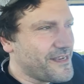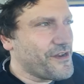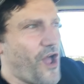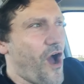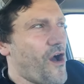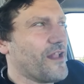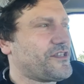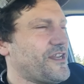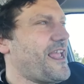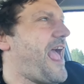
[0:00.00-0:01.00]

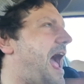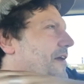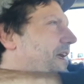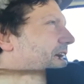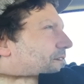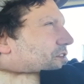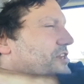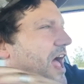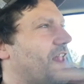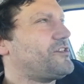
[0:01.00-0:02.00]
it's out there, the
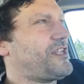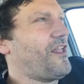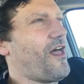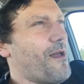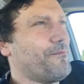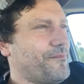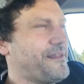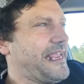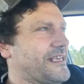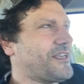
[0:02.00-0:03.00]
sun's still up
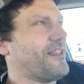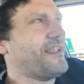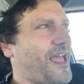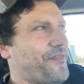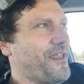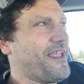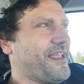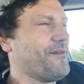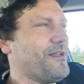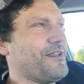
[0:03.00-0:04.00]
decently, I think.
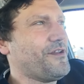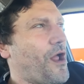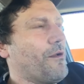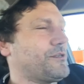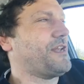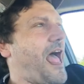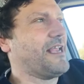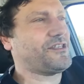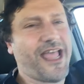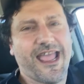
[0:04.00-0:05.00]
It was a
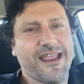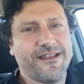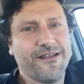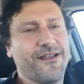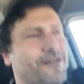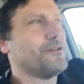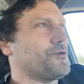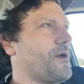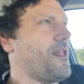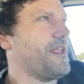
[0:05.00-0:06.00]
nice day. It was
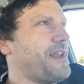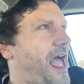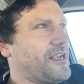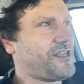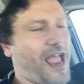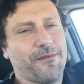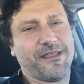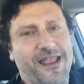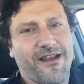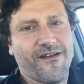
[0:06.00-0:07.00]
a really nice time of
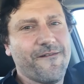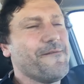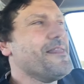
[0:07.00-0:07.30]
the year.